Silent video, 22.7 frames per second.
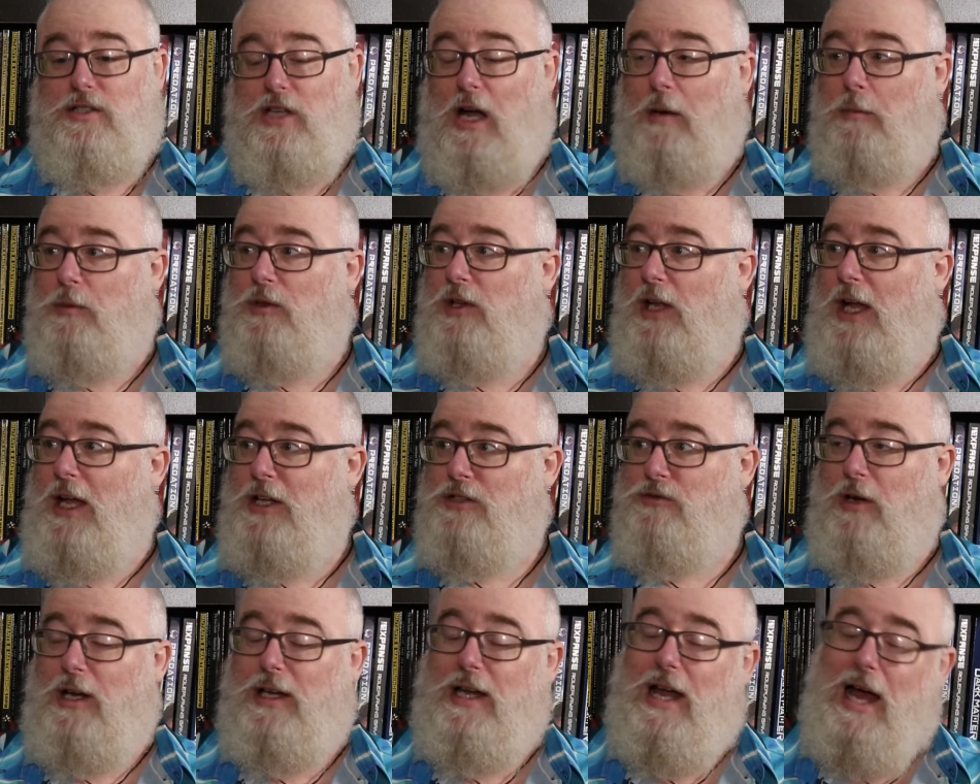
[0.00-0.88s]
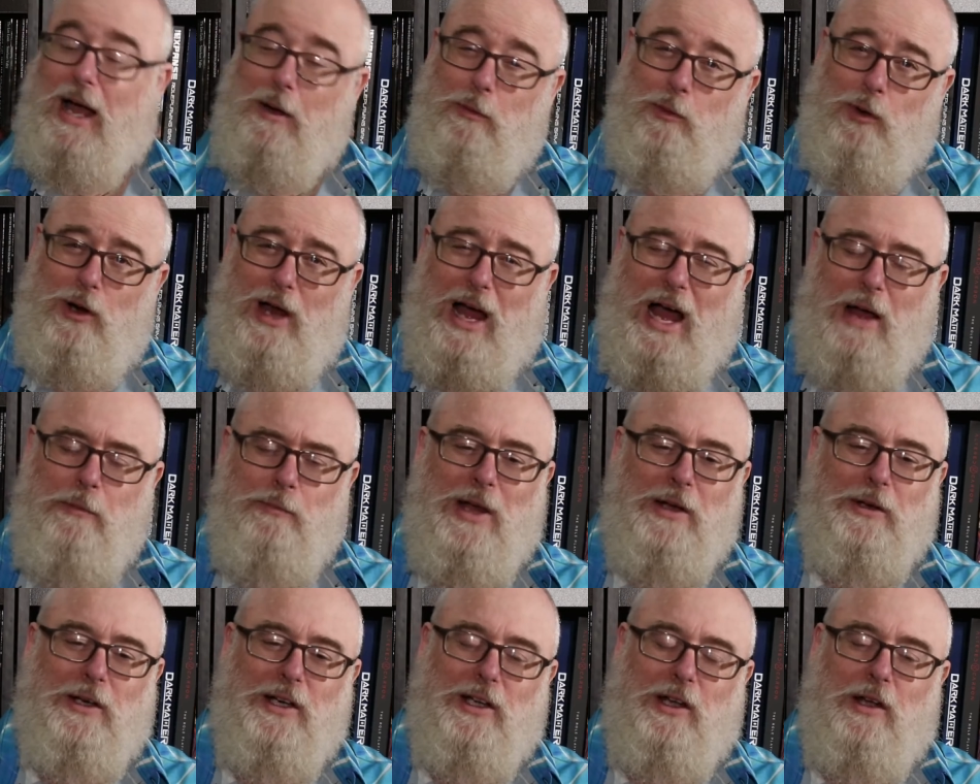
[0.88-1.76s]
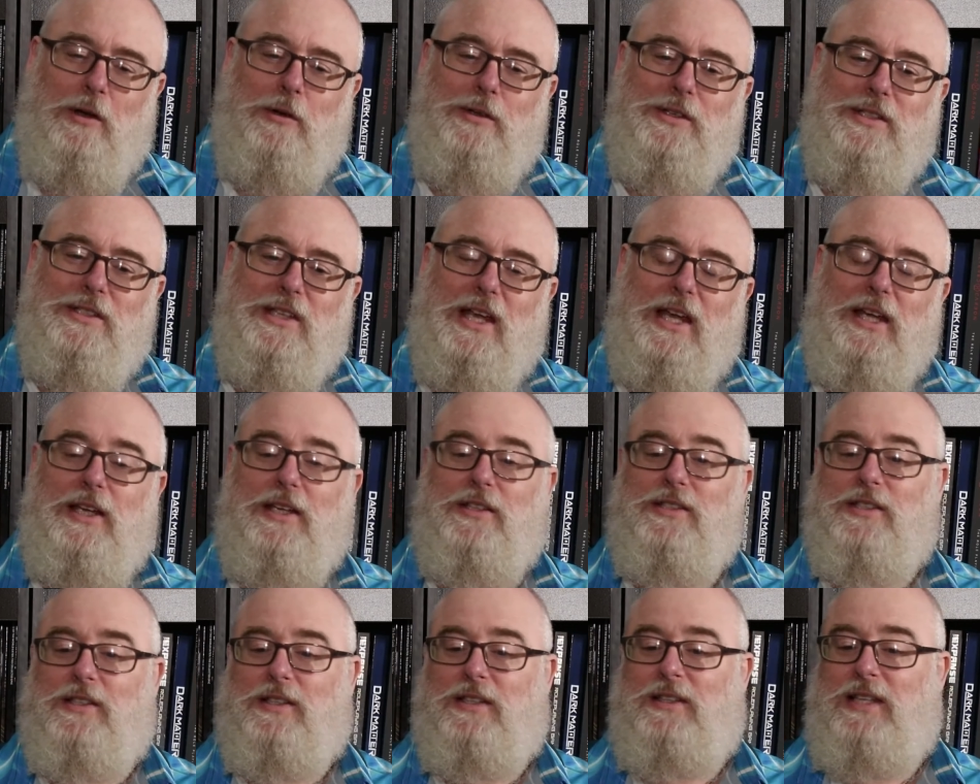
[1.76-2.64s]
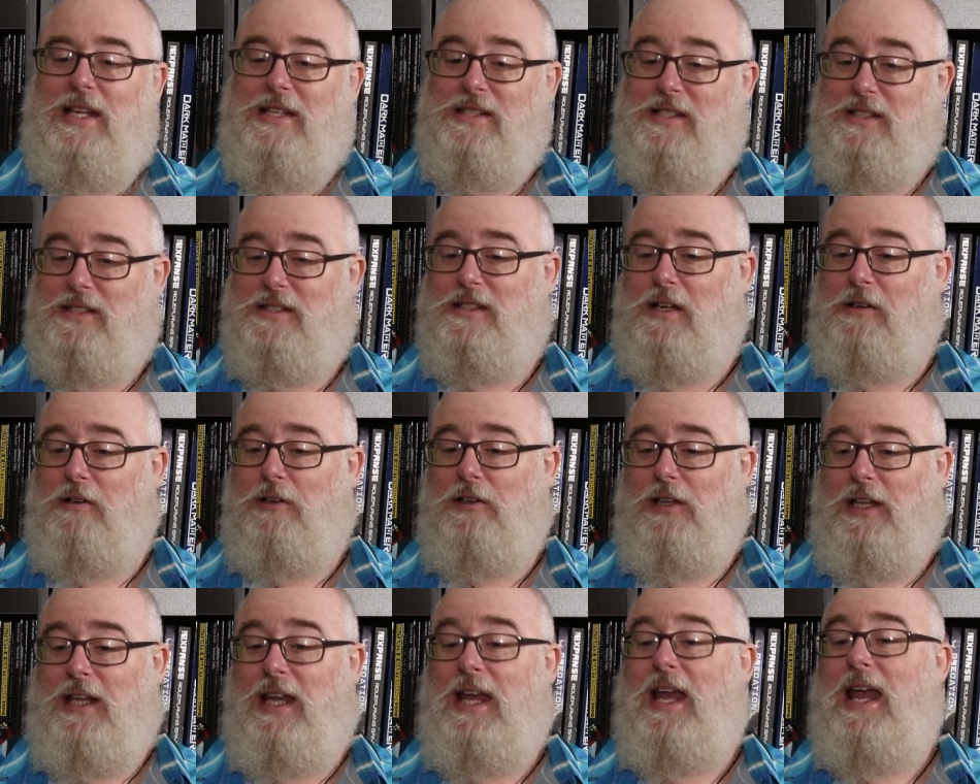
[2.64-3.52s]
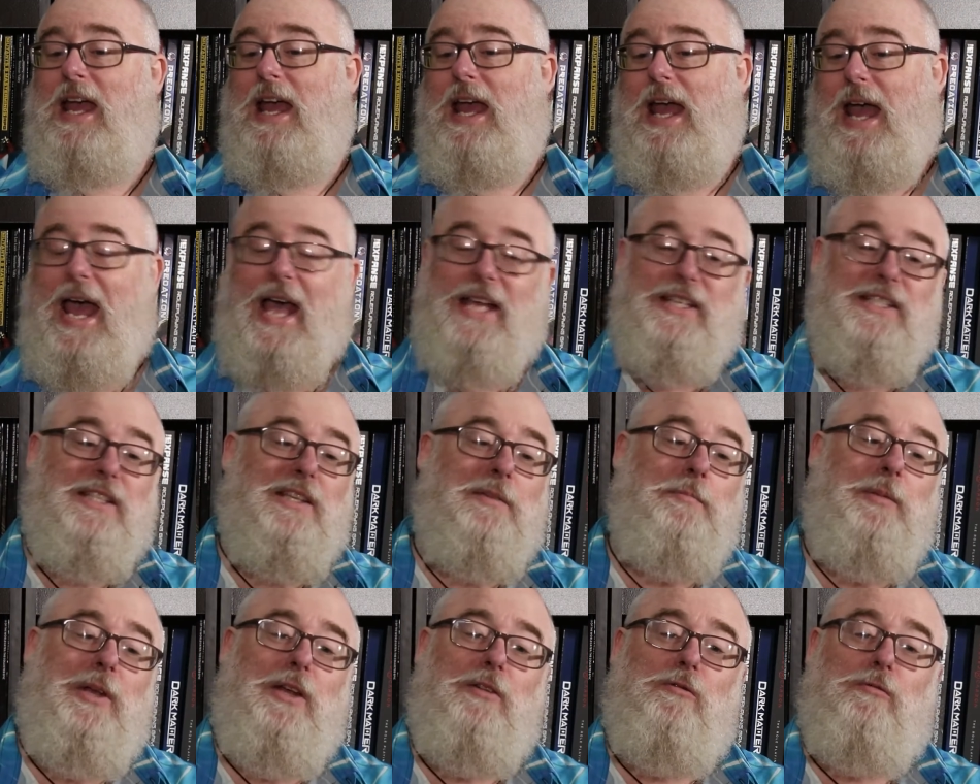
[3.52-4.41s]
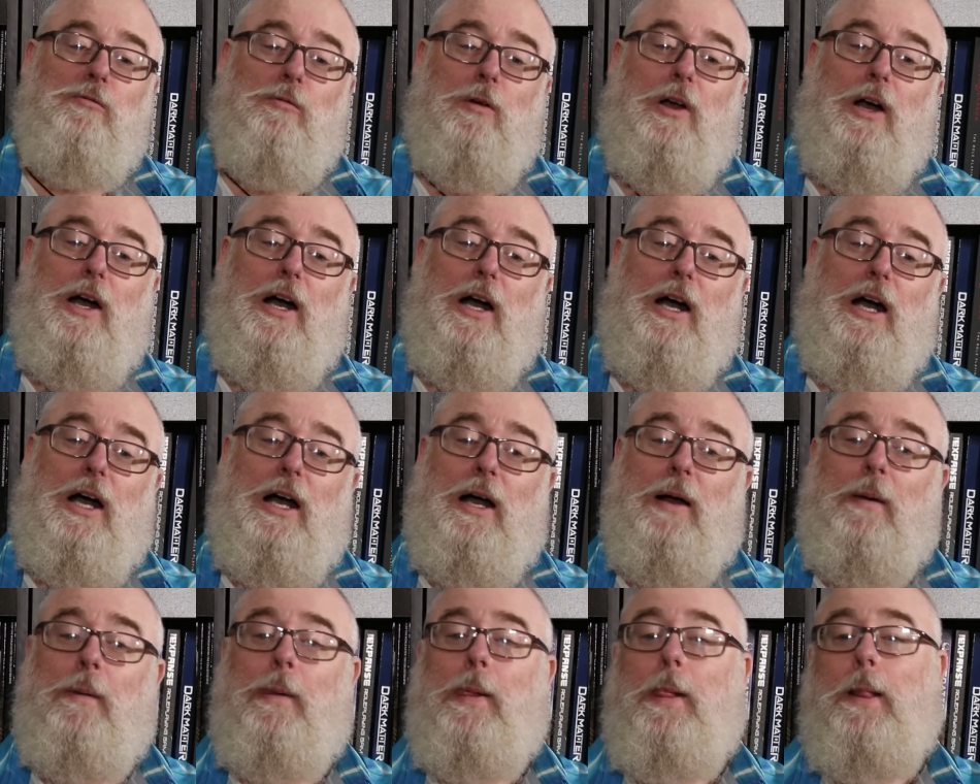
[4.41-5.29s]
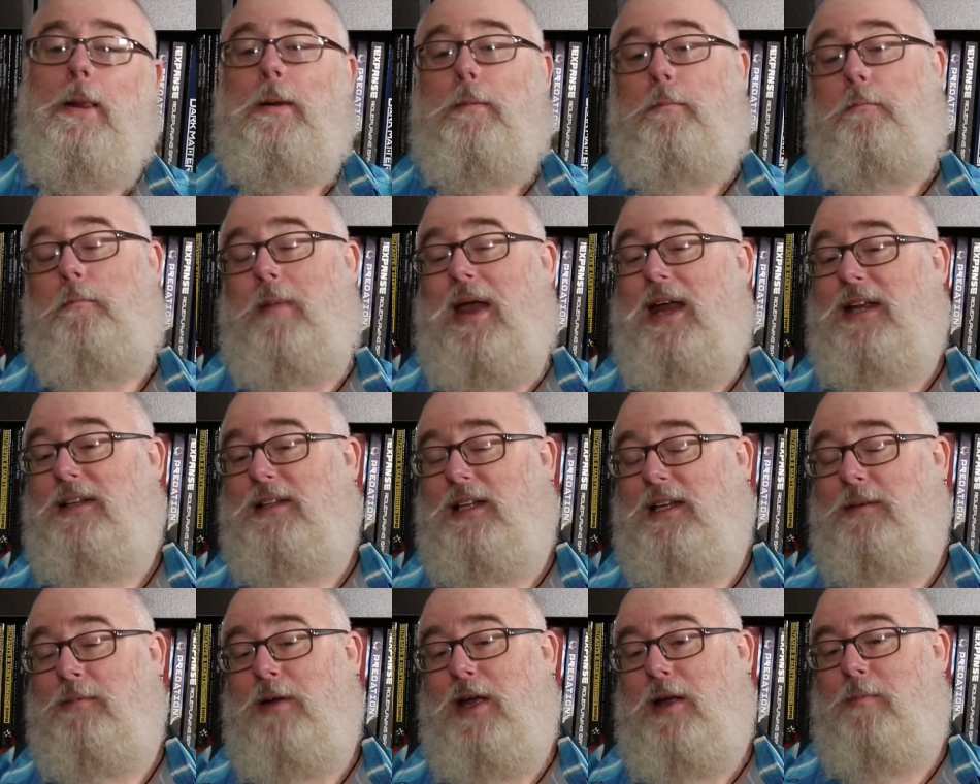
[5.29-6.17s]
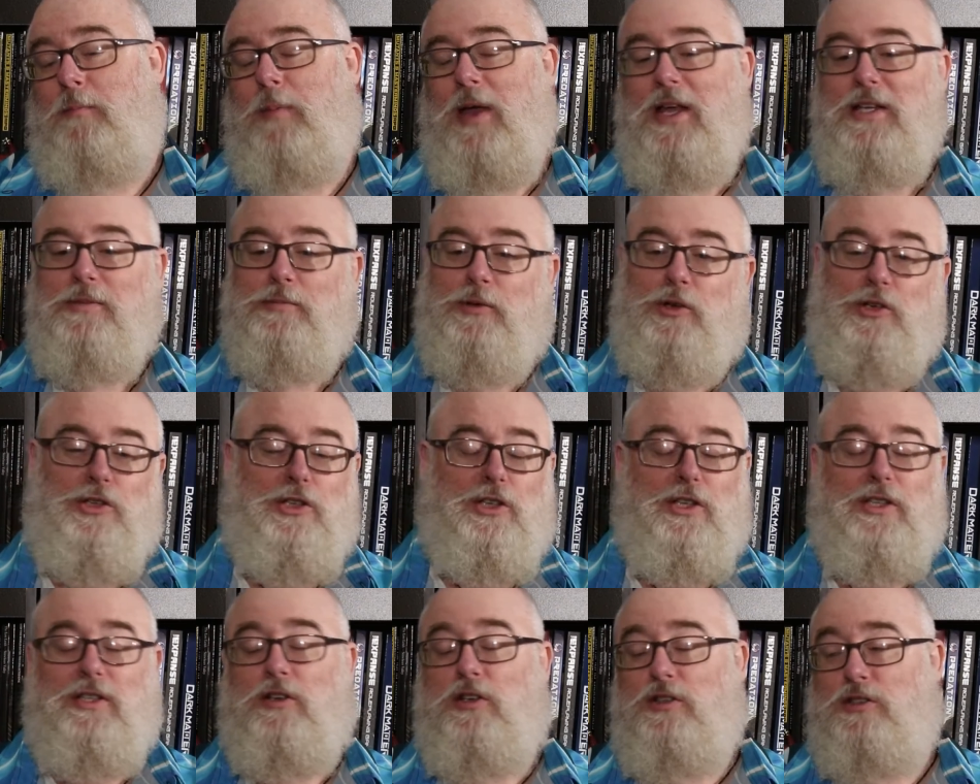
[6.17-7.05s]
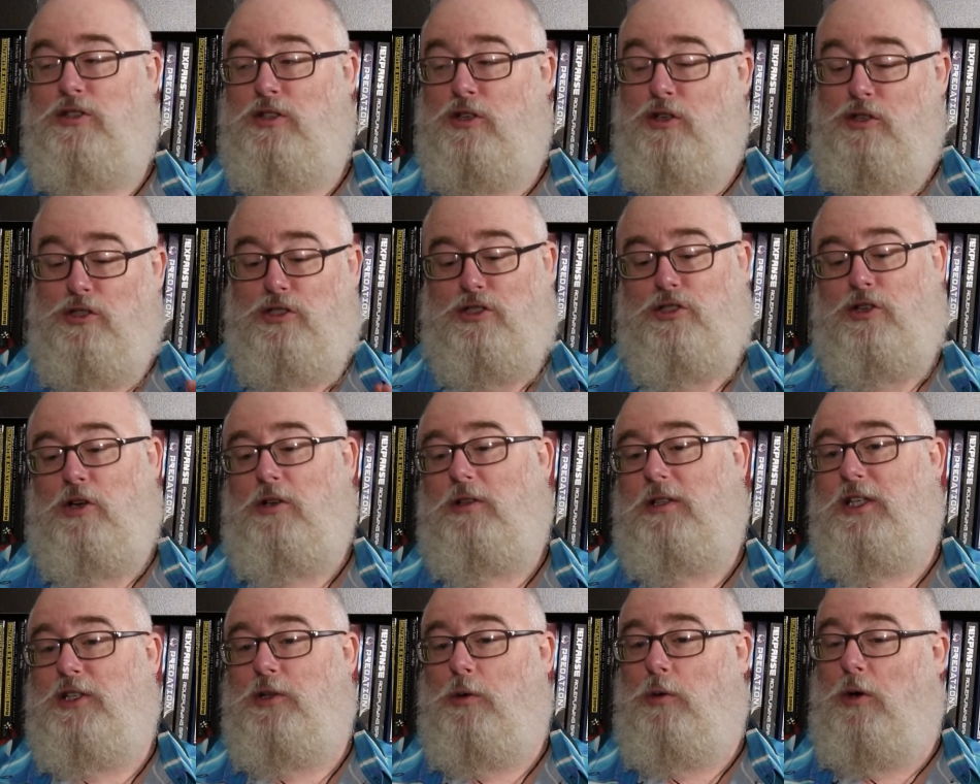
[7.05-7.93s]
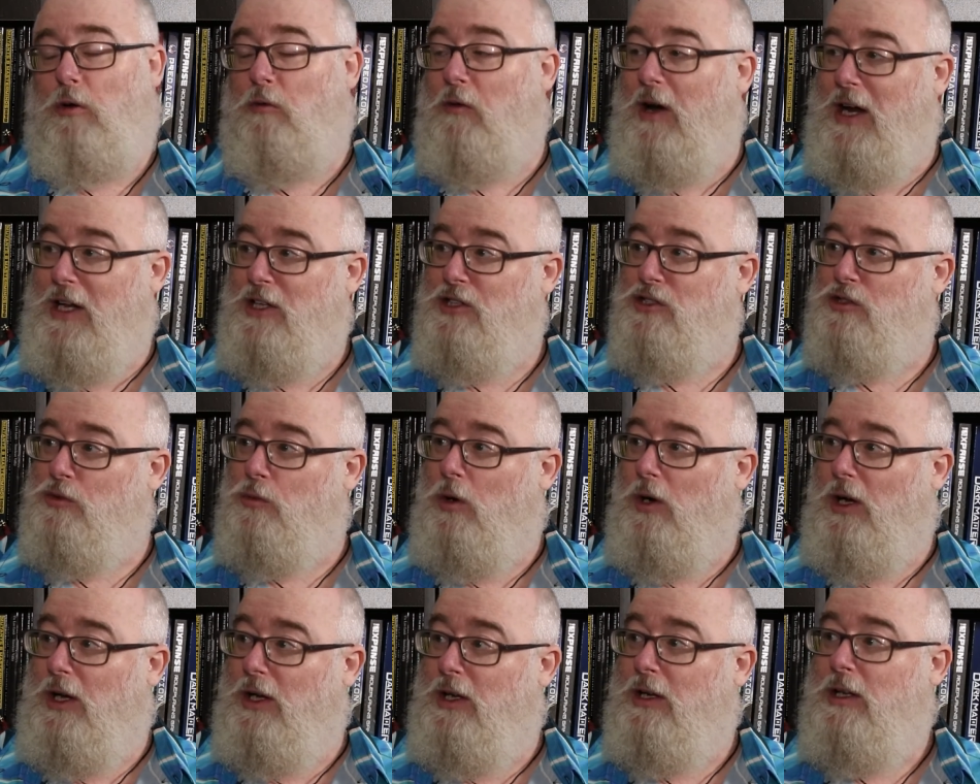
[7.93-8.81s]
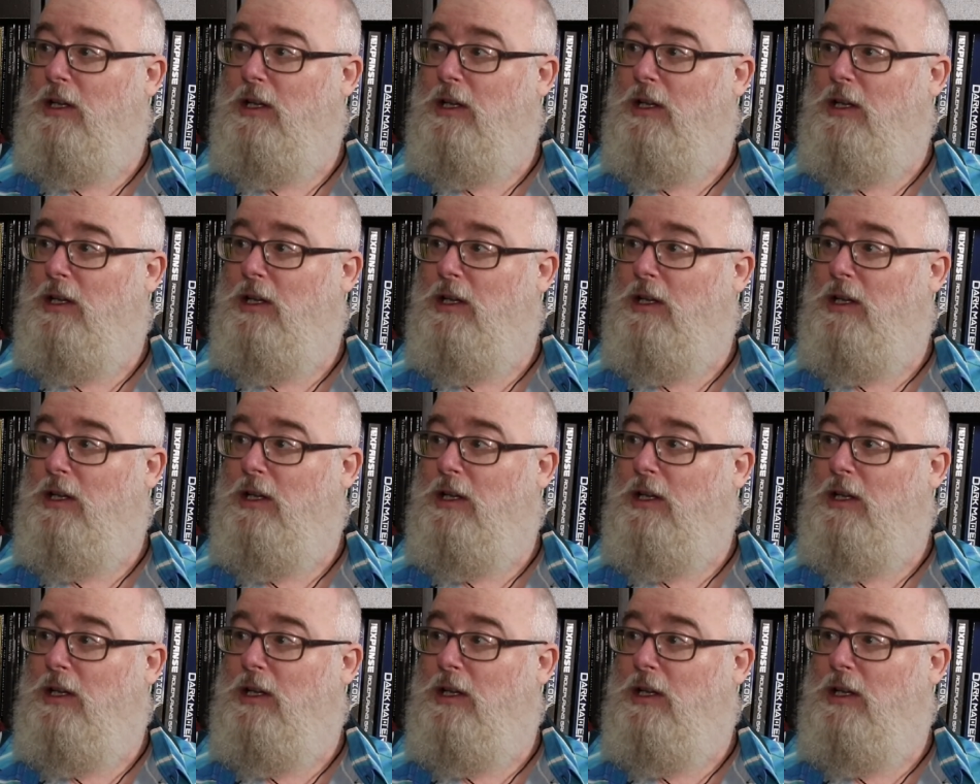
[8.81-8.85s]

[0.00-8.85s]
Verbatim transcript: subclass right now. I will, I'm not going to go and say it's necessarily has to be uh, melee based because you could, cause you could certainly do a ranged one.